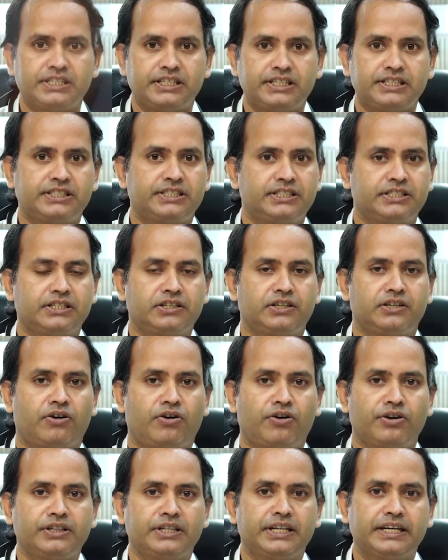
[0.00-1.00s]
is
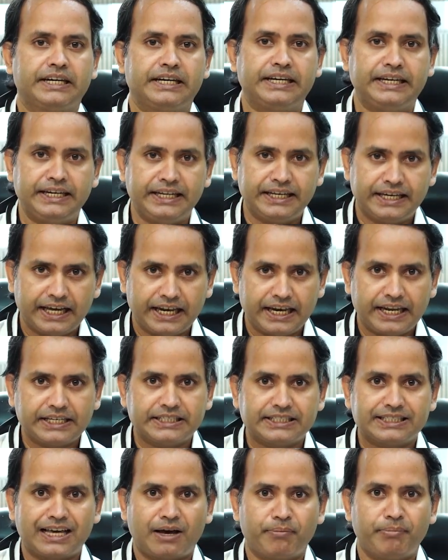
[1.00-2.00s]
on the clinical
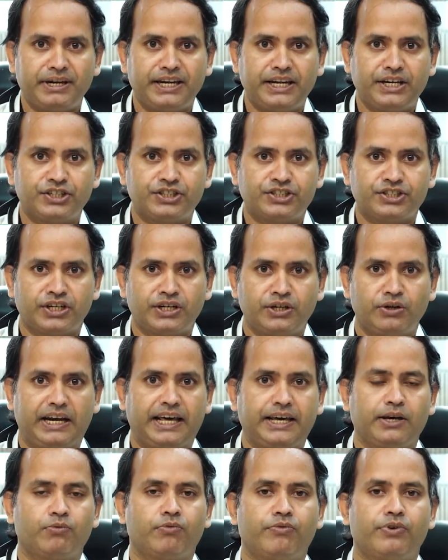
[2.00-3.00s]
examination,
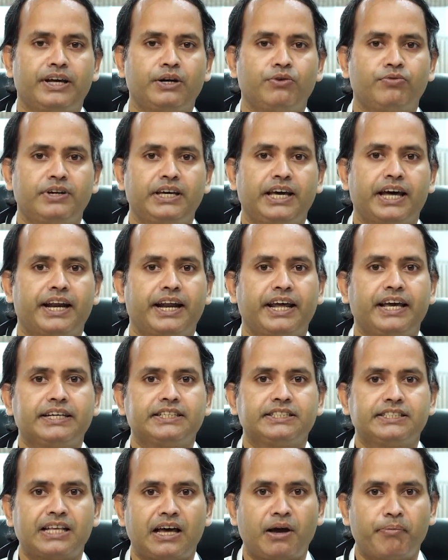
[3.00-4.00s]
like when we are
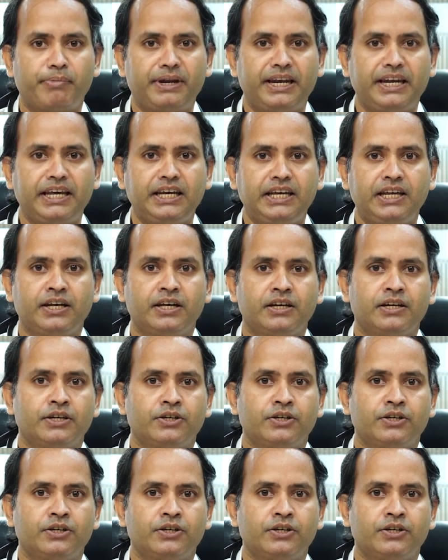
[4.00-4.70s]
examining.